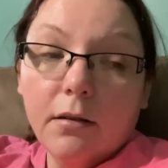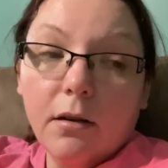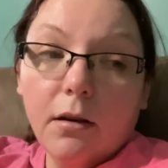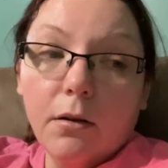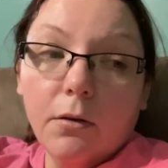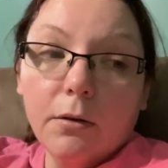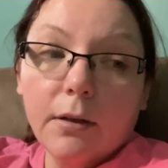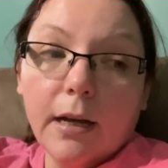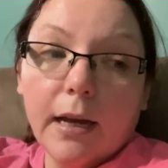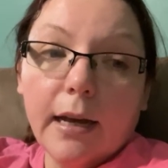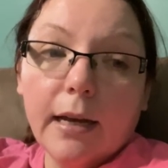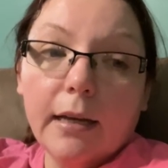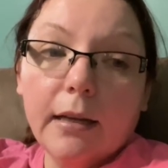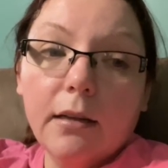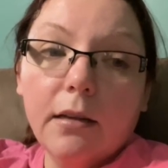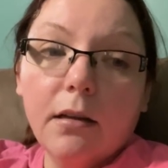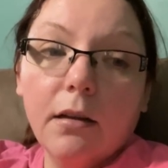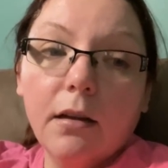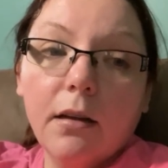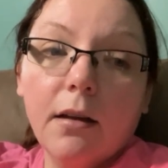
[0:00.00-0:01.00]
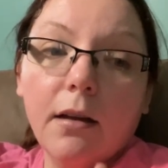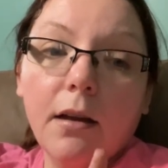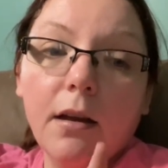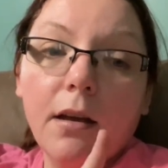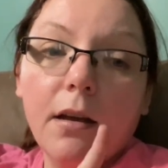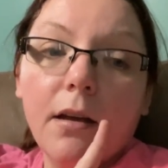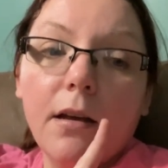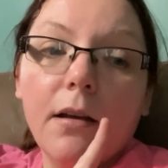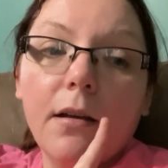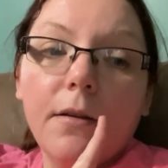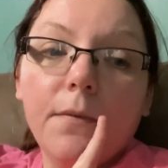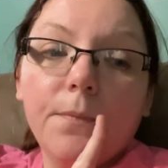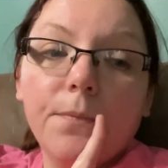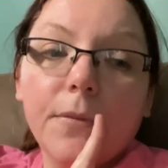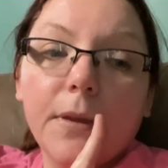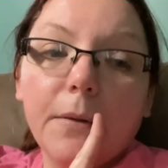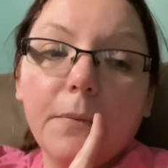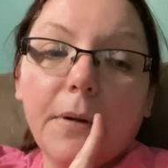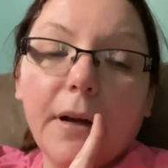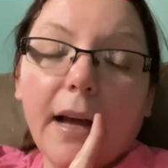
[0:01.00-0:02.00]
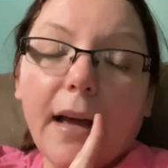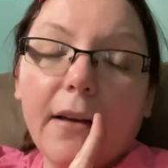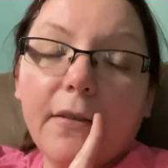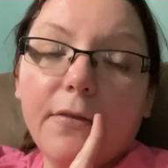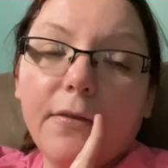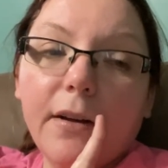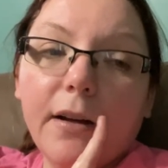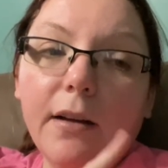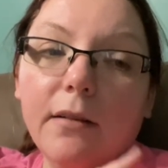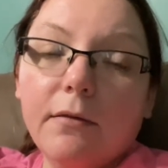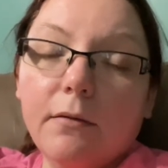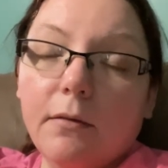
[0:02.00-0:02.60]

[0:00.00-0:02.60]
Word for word: okay. But I felt,